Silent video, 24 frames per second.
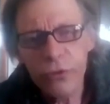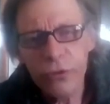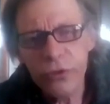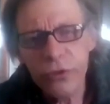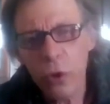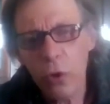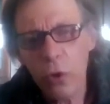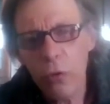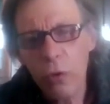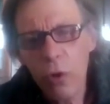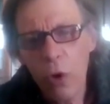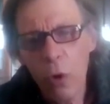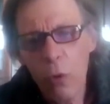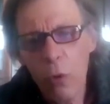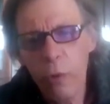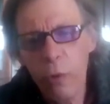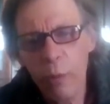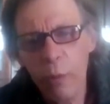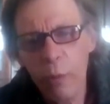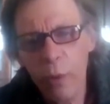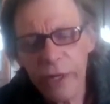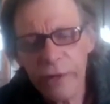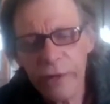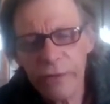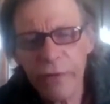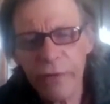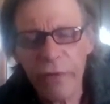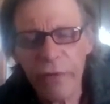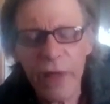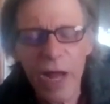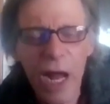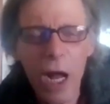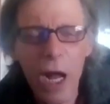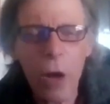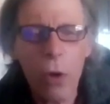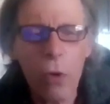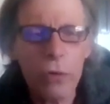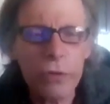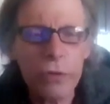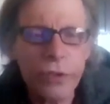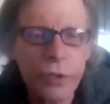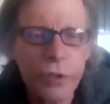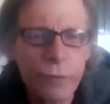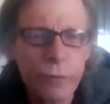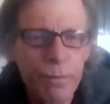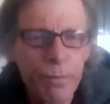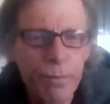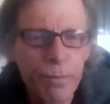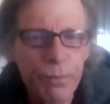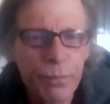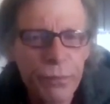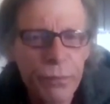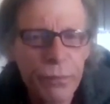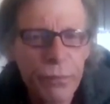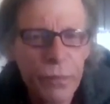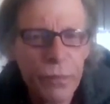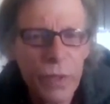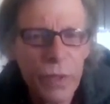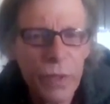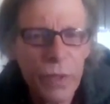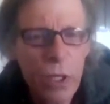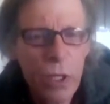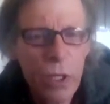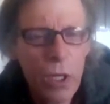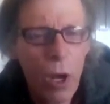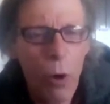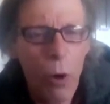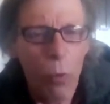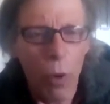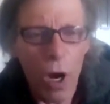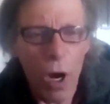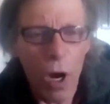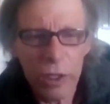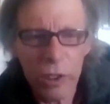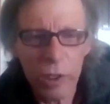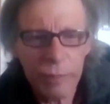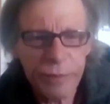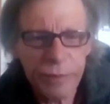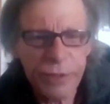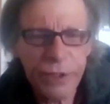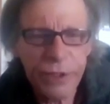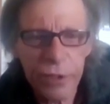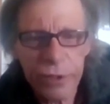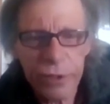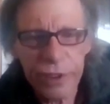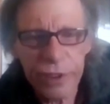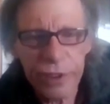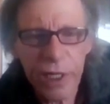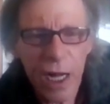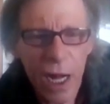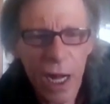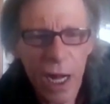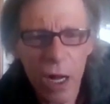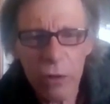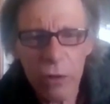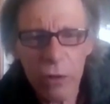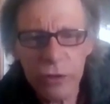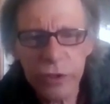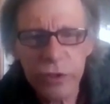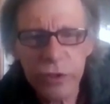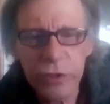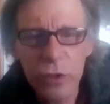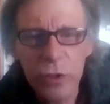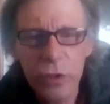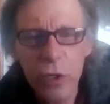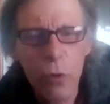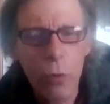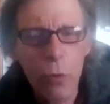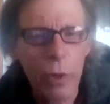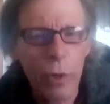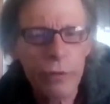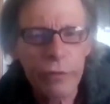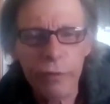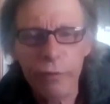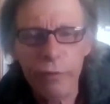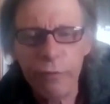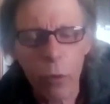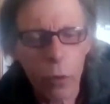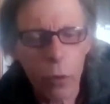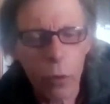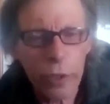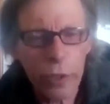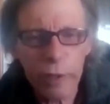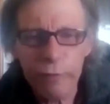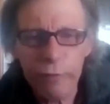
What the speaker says: so we went into the house, walked upstairs in the house, went to 4